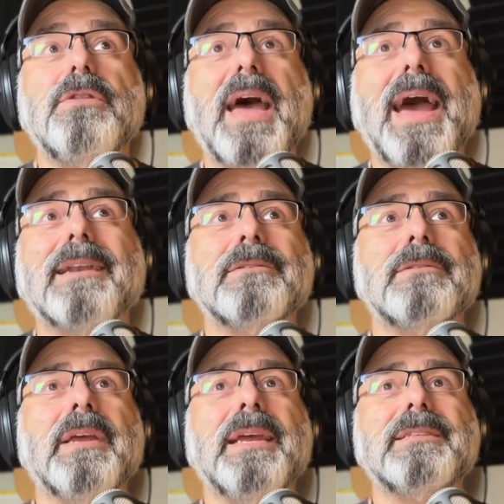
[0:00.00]
That
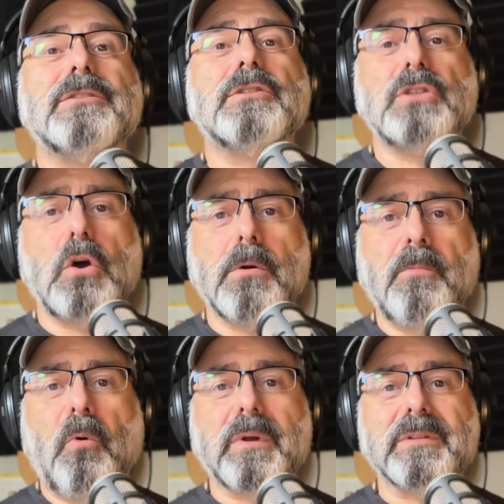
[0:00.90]
is so
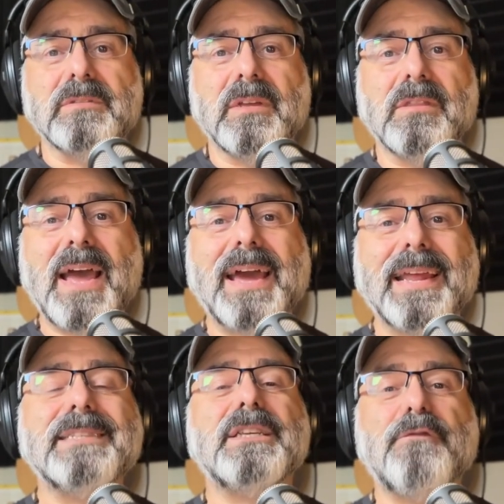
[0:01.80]
important. That
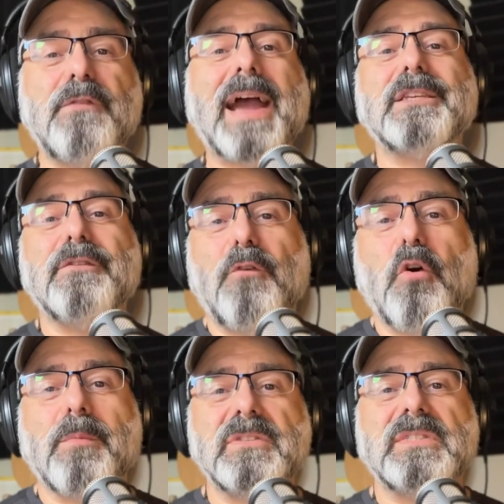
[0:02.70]
is, in fact, a
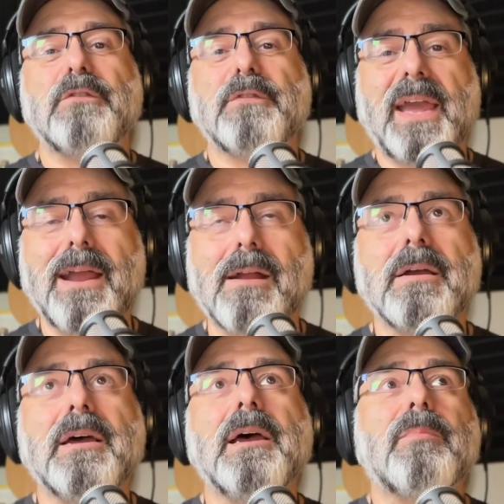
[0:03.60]
form of self care
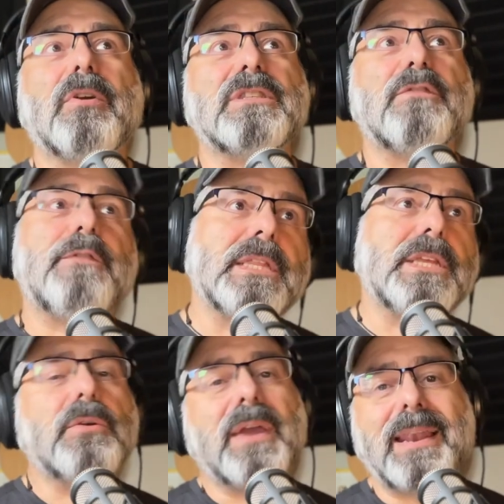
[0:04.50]
because the
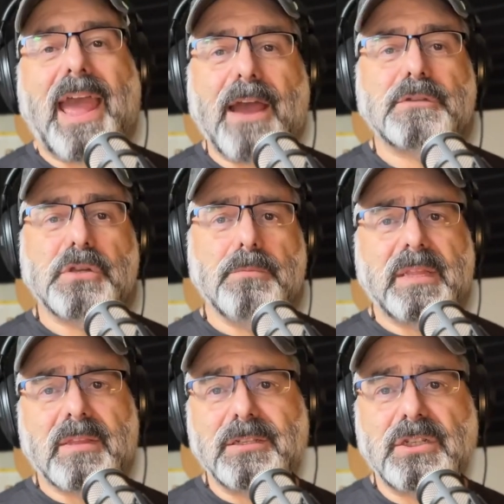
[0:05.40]
feeling you get after you
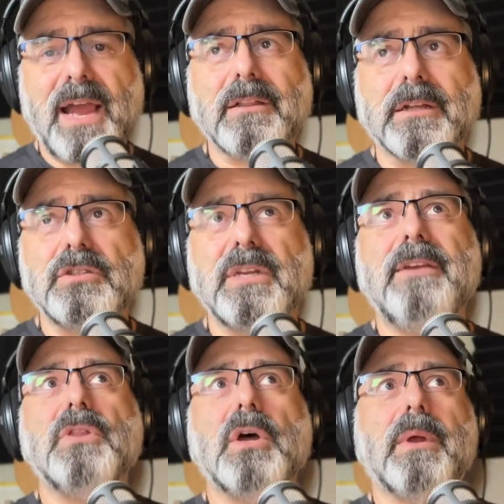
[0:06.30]
meet that challenge,
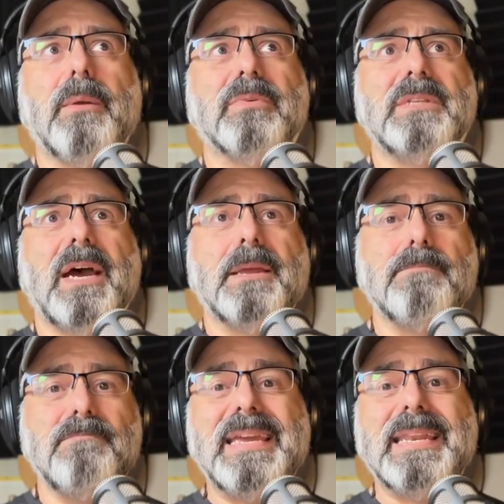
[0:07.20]
even though it was not
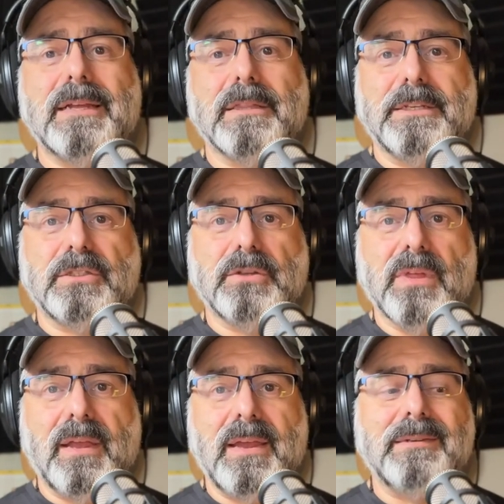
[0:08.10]
immediately
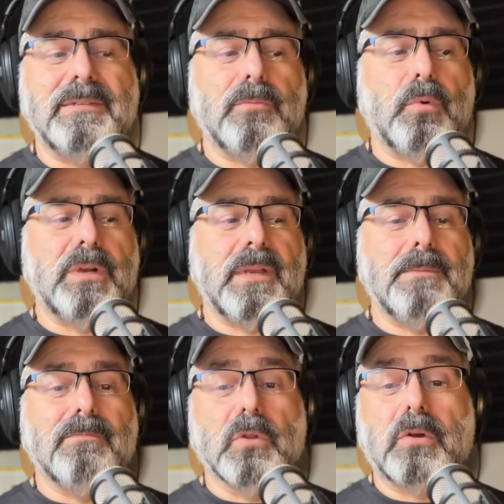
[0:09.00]
soothing and it
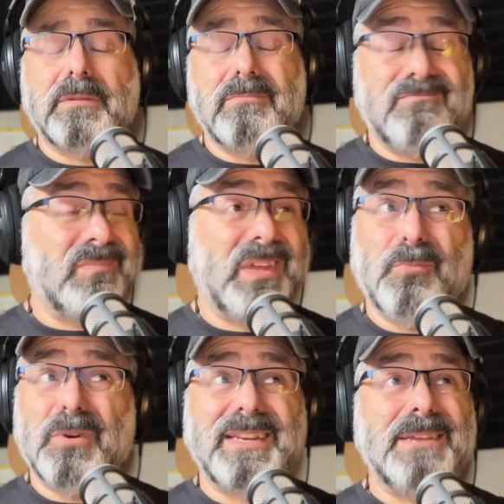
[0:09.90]
wouldn't look,
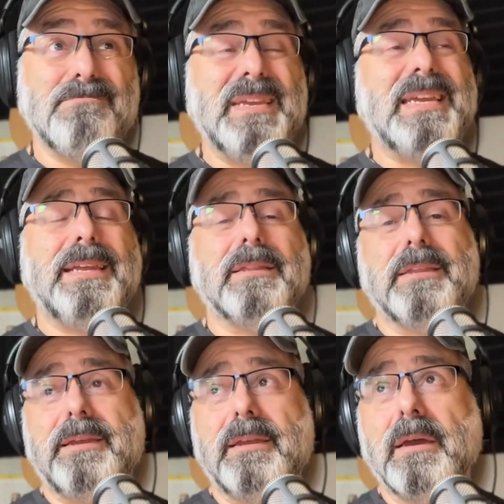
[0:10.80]
it wouldn't
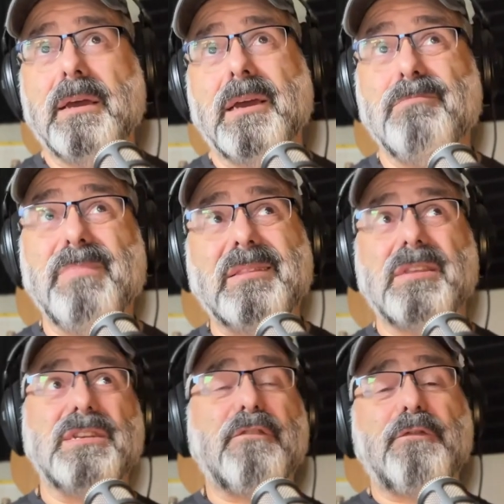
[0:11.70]
immediately meet
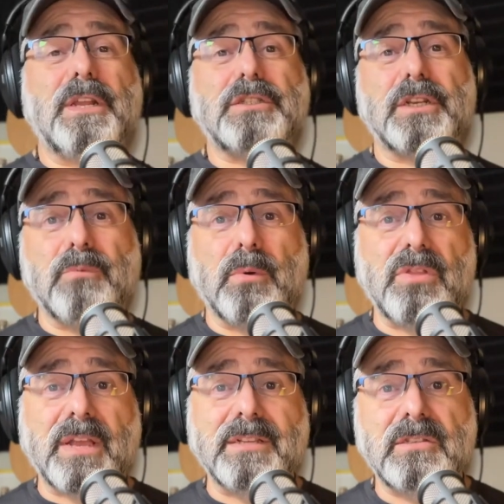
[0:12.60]
the definition of what
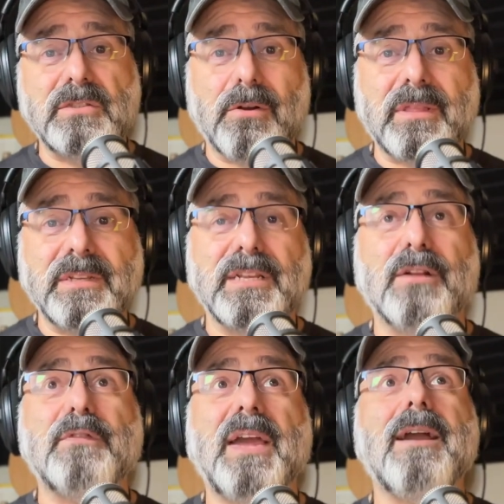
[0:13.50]
we think is historically
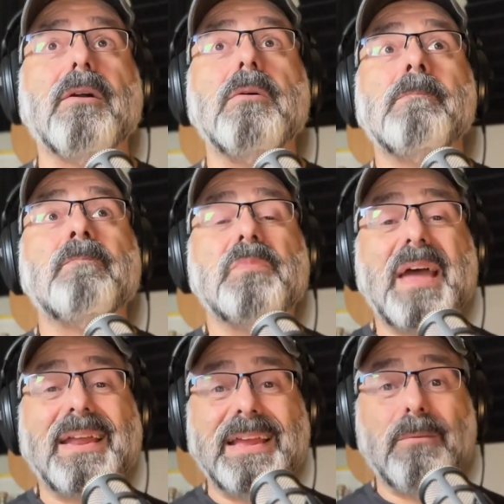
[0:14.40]
self care.
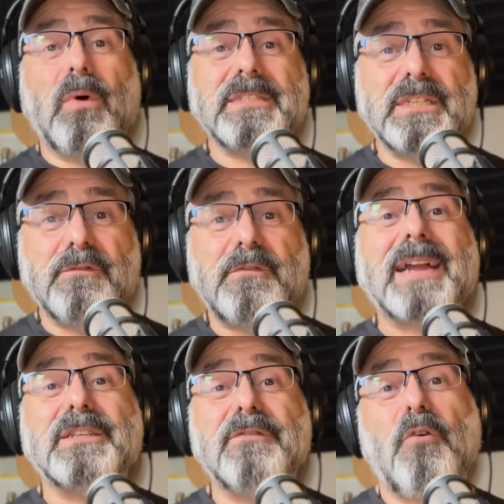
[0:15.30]
That was, in
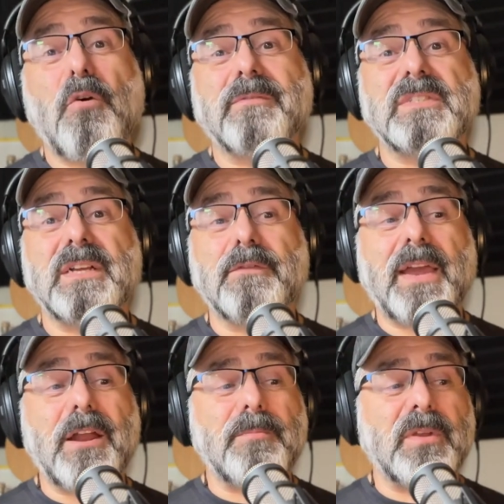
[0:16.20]
fact, a form of self
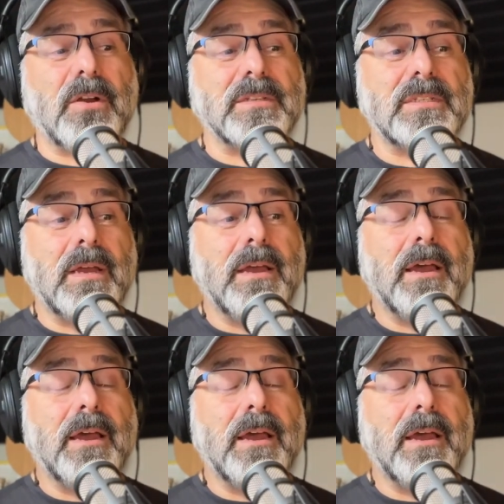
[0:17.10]
care because